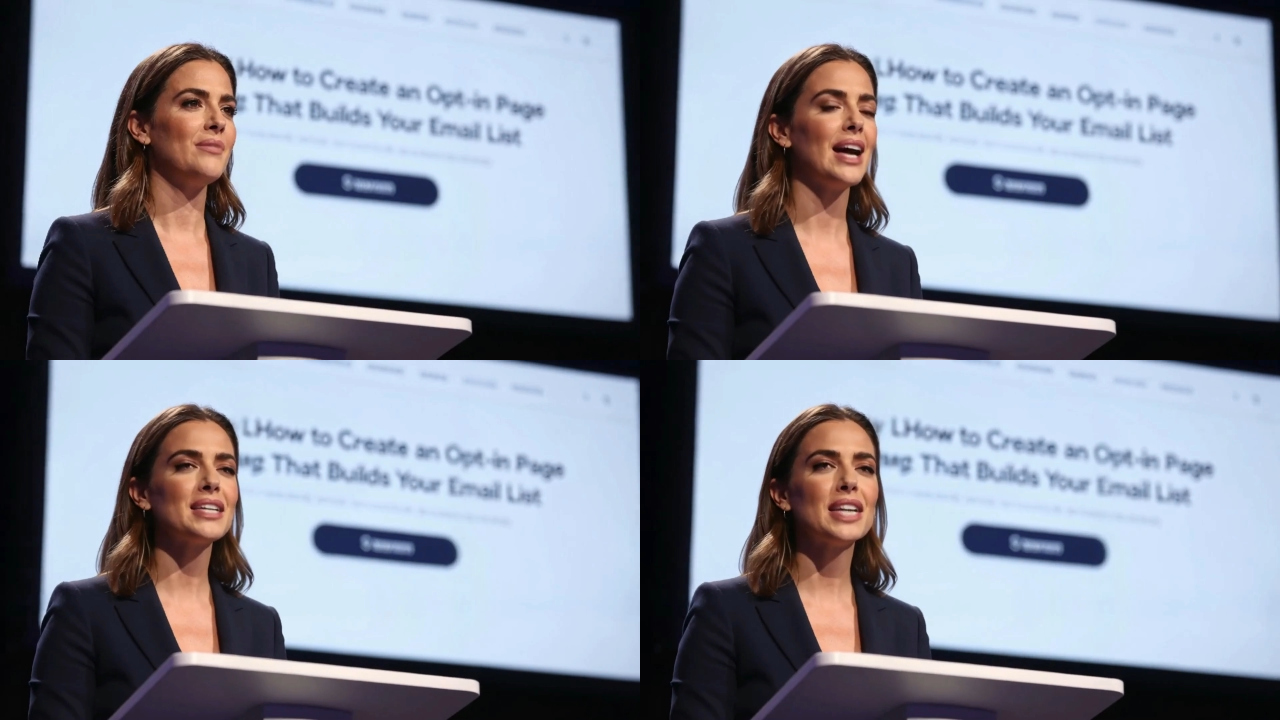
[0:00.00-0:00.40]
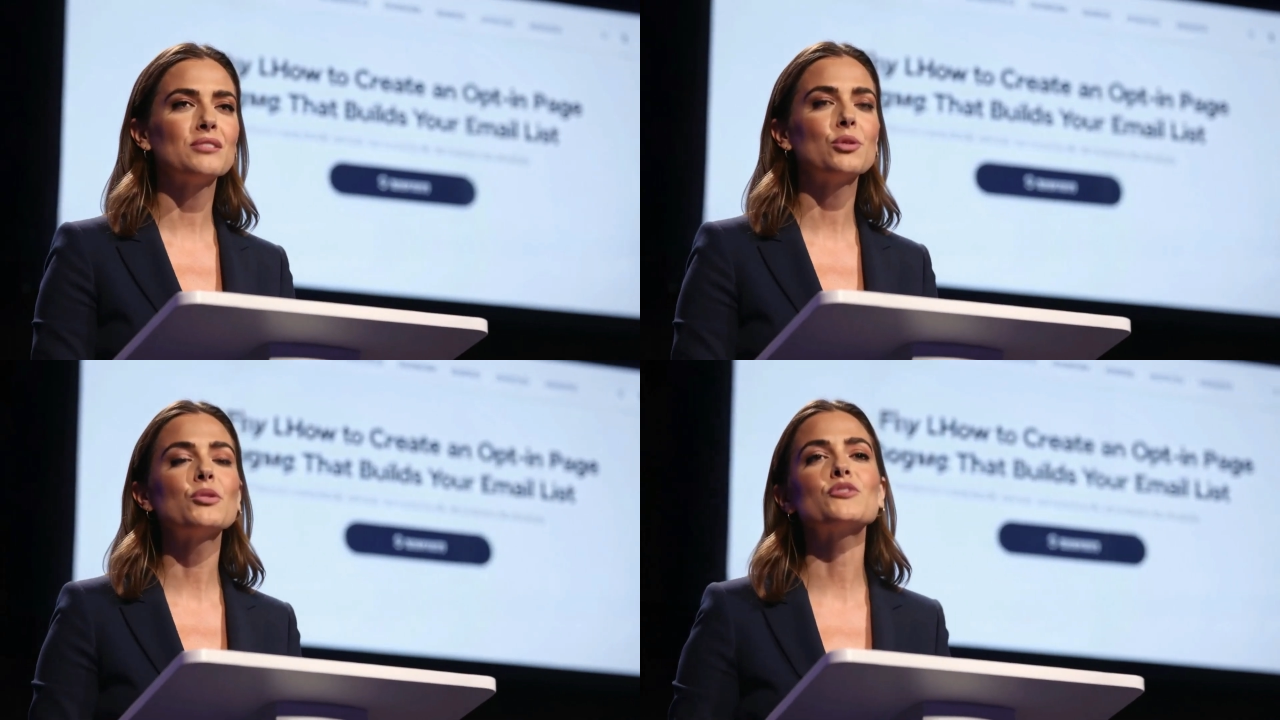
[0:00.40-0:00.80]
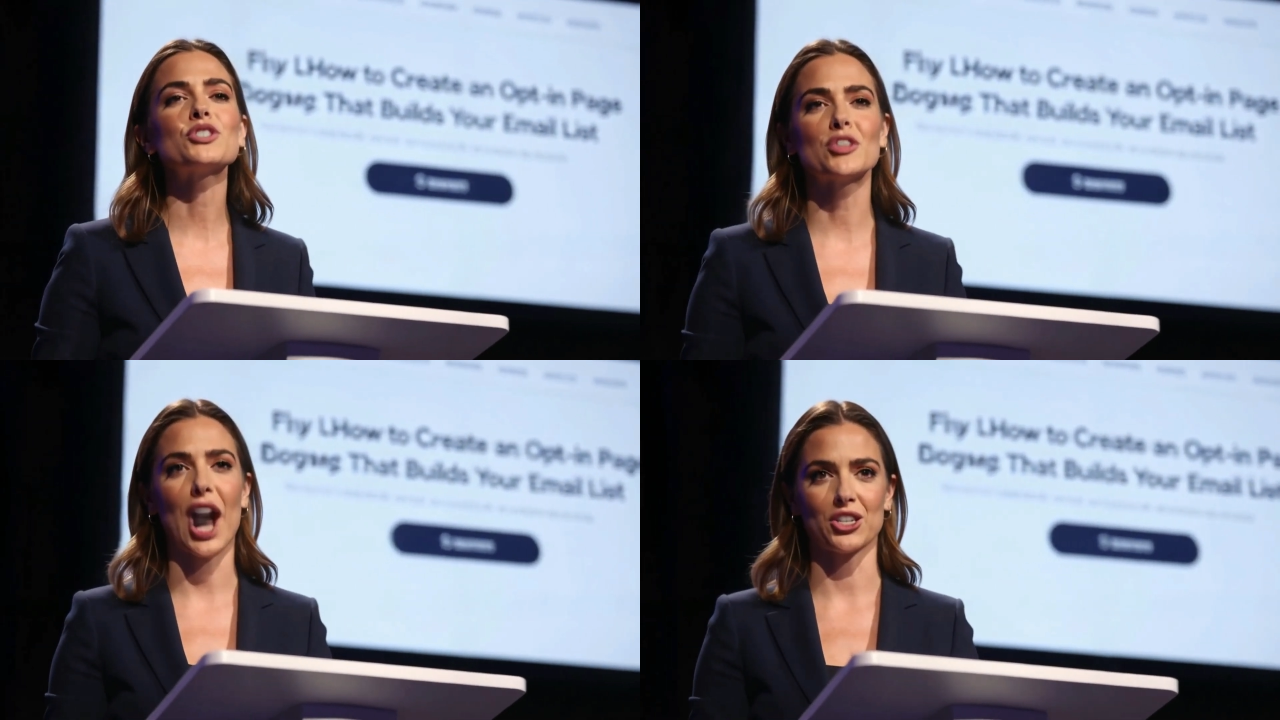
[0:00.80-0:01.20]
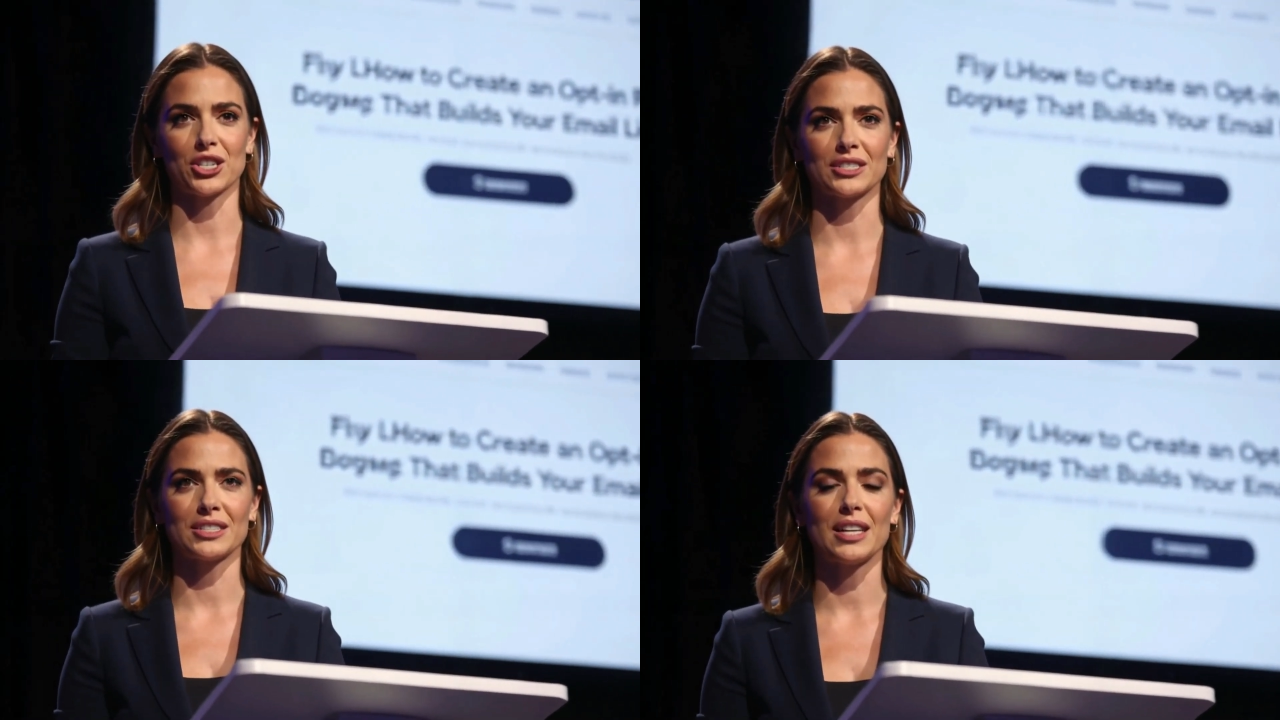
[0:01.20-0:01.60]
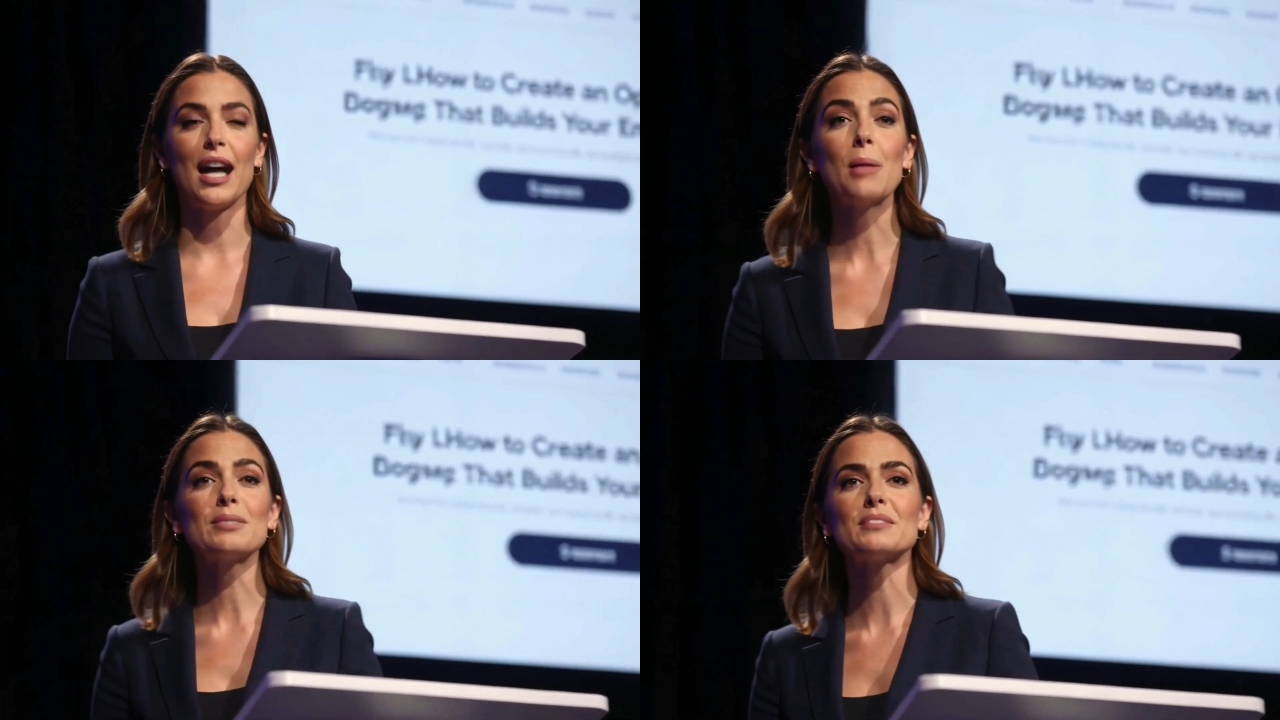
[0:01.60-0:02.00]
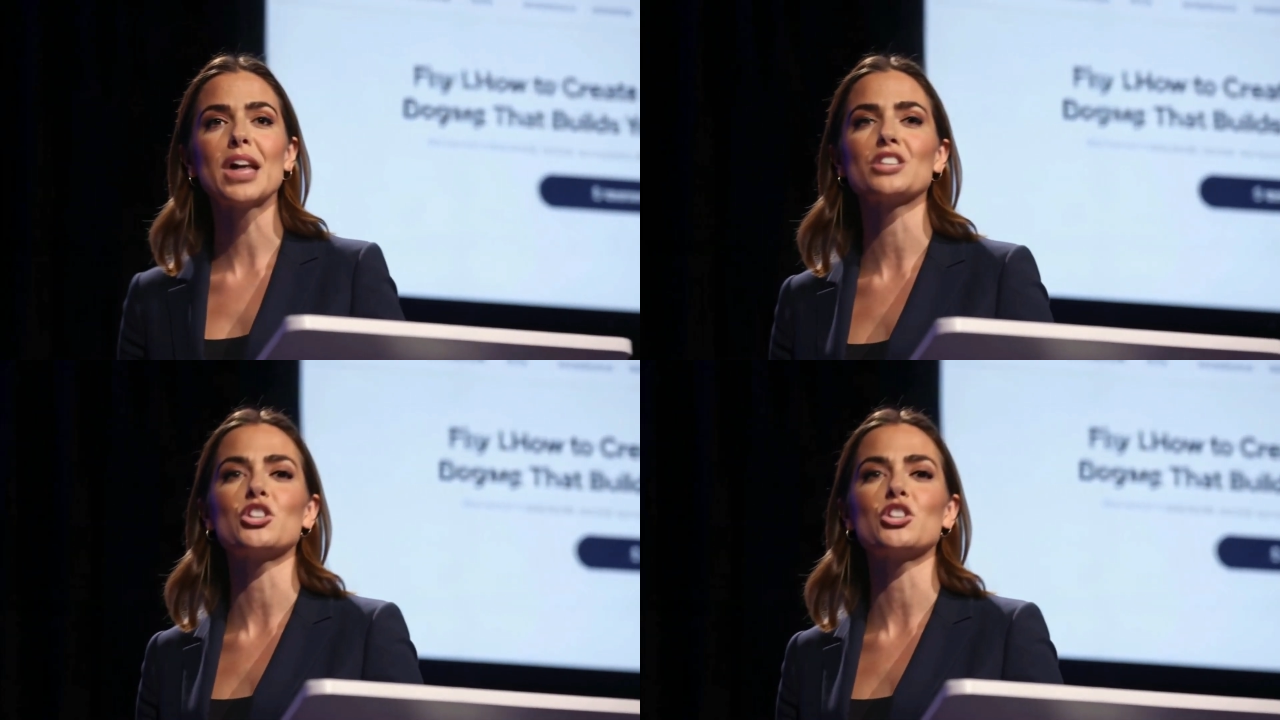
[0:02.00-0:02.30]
Finally, remove distractions. An opt-in page